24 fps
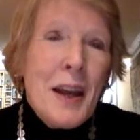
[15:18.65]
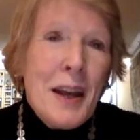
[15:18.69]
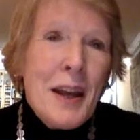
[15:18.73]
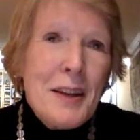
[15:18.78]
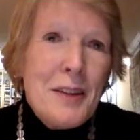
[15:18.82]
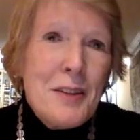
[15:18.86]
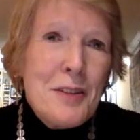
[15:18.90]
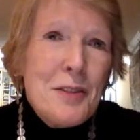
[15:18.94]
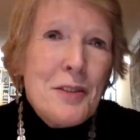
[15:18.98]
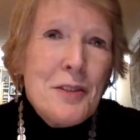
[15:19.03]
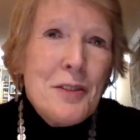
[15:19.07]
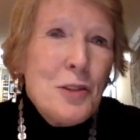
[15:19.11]

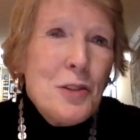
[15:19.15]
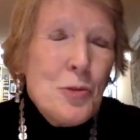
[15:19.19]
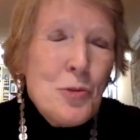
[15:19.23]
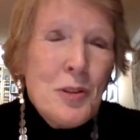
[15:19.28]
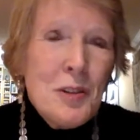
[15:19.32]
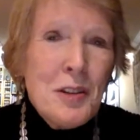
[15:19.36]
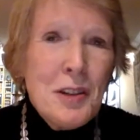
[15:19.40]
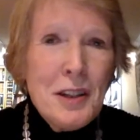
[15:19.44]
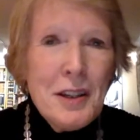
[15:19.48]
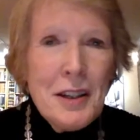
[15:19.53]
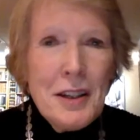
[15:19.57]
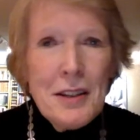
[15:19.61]
as you
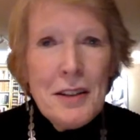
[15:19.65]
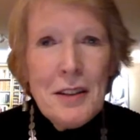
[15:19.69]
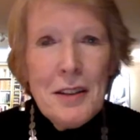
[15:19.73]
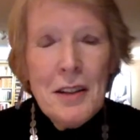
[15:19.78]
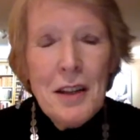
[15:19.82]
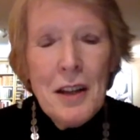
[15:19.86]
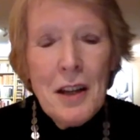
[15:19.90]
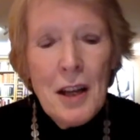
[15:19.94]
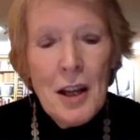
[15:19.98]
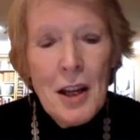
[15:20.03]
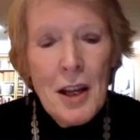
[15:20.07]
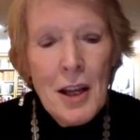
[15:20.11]
can get.
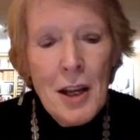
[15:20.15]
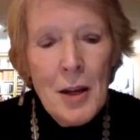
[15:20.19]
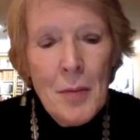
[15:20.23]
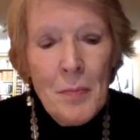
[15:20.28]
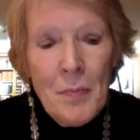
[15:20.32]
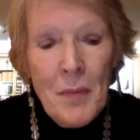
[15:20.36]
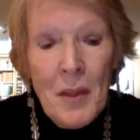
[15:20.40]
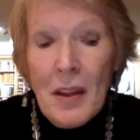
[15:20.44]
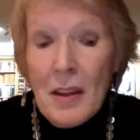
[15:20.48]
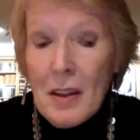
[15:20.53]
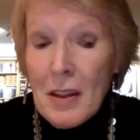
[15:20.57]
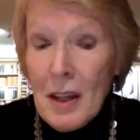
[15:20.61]

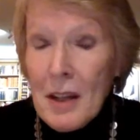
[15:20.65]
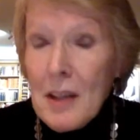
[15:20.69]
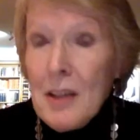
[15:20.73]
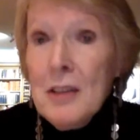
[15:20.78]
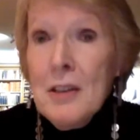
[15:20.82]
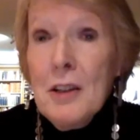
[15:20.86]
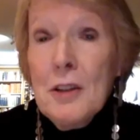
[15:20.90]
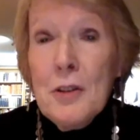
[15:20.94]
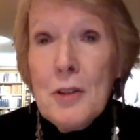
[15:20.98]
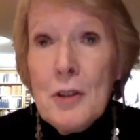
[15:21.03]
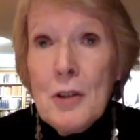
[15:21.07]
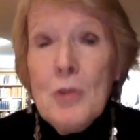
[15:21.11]
Yet
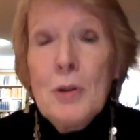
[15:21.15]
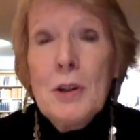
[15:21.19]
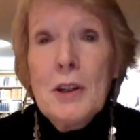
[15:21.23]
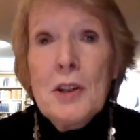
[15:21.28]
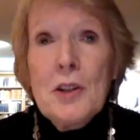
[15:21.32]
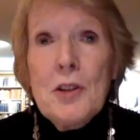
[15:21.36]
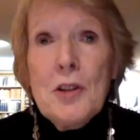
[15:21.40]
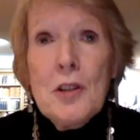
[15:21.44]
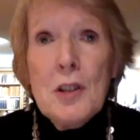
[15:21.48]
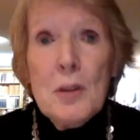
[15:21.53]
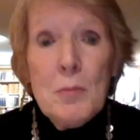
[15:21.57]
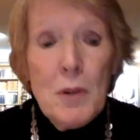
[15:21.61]
another
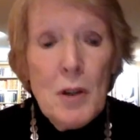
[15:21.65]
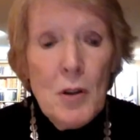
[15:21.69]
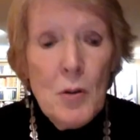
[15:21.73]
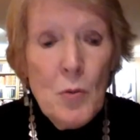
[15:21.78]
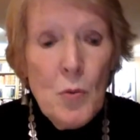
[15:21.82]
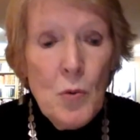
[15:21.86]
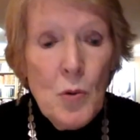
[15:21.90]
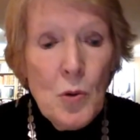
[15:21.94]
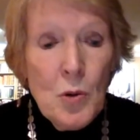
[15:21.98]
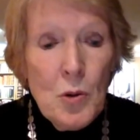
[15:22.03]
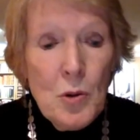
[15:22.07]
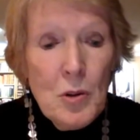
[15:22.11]
question about
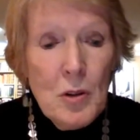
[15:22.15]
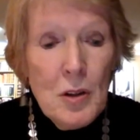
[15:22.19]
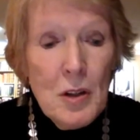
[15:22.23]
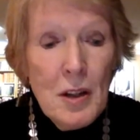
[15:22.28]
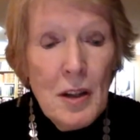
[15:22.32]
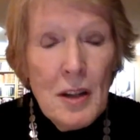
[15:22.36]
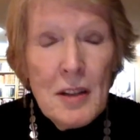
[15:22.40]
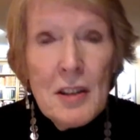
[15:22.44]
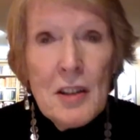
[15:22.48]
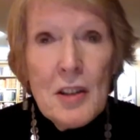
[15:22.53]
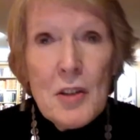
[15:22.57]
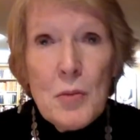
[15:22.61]
war,
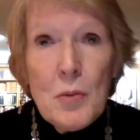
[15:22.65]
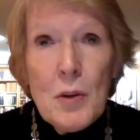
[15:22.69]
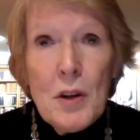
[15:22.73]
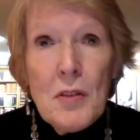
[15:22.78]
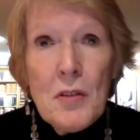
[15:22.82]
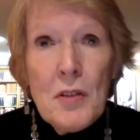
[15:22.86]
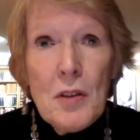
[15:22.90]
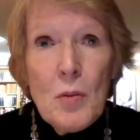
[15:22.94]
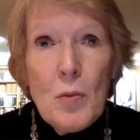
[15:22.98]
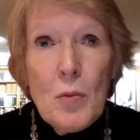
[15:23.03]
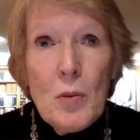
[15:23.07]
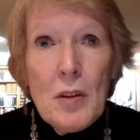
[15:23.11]
and it's
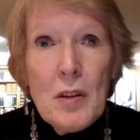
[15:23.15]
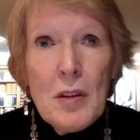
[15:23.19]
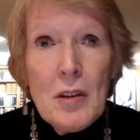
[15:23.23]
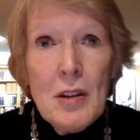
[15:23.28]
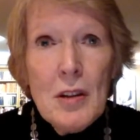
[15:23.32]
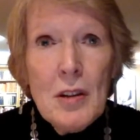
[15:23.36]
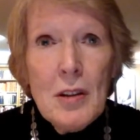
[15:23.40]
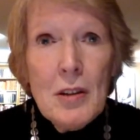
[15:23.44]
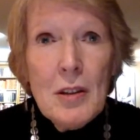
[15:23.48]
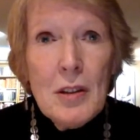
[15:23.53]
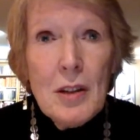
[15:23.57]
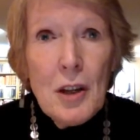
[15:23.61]
one that
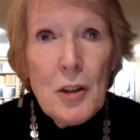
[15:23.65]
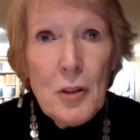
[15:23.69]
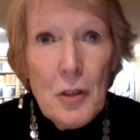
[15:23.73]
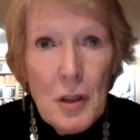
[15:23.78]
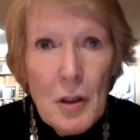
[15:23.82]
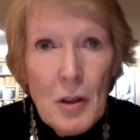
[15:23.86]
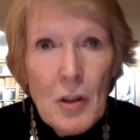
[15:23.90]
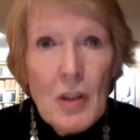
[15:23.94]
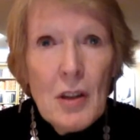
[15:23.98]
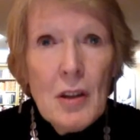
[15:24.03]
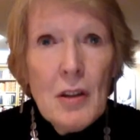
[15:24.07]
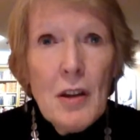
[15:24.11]
we, I
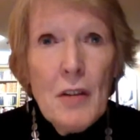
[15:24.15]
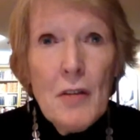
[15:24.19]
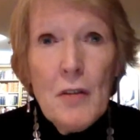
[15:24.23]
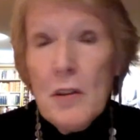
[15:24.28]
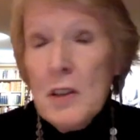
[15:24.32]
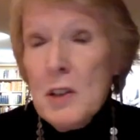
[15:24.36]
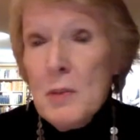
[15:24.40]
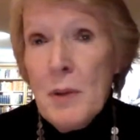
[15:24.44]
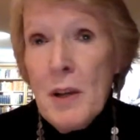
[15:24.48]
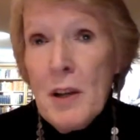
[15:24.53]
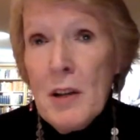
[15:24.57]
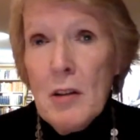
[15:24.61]
think,
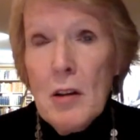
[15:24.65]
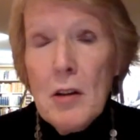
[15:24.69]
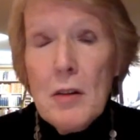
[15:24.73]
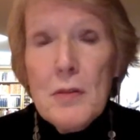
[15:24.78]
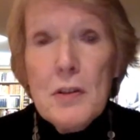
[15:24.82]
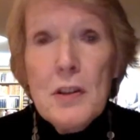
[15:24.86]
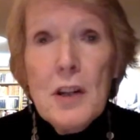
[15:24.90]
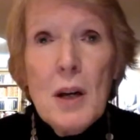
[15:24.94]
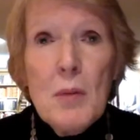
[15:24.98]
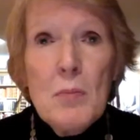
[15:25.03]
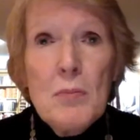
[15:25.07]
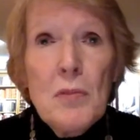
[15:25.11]
have spent a lot
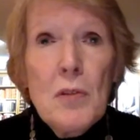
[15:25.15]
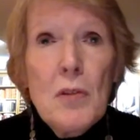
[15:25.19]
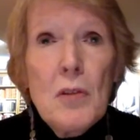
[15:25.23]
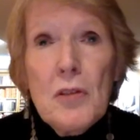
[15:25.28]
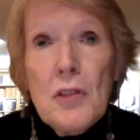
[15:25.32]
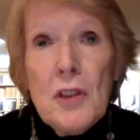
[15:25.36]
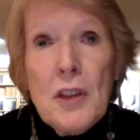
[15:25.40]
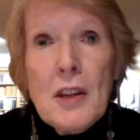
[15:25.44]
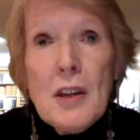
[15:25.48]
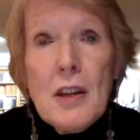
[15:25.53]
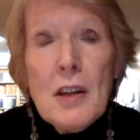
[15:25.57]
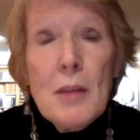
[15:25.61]
of time
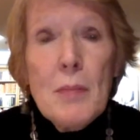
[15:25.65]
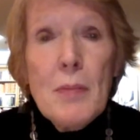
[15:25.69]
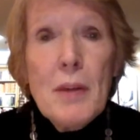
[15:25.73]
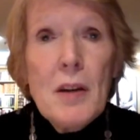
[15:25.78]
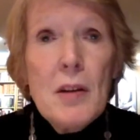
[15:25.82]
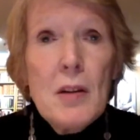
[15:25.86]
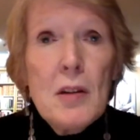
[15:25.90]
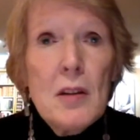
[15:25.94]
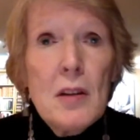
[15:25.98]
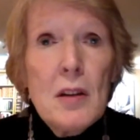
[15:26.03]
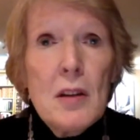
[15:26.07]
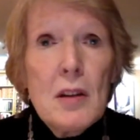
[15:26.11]
thinking
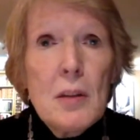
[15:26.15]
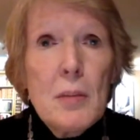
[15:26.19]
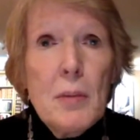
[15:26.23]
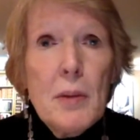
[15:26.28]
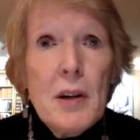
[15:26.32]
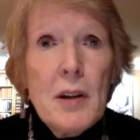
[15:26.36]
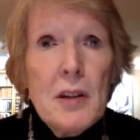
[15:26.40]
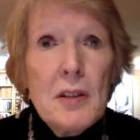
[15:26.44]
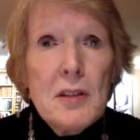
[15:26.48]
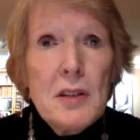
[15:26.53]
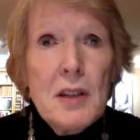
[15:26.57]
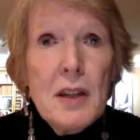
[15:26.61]
about in, in the
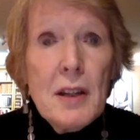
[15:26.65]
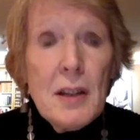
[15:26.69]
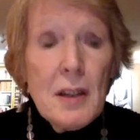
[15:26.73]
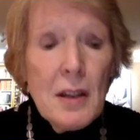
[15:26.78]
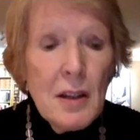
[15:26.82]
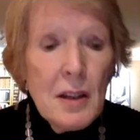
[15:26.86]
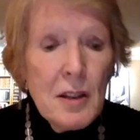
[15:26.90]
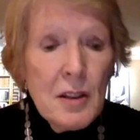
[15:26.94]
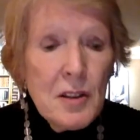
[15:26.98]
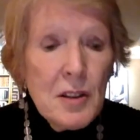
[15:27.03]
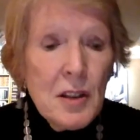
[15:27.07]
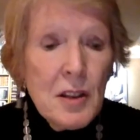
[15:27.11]
past
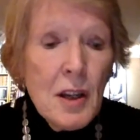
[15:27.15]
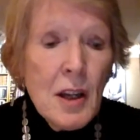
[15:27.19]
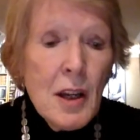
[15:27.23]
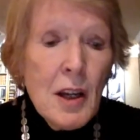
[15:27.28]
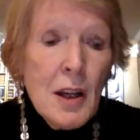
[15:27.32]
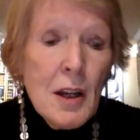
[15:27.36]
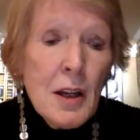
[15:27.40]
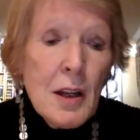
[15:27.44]
decades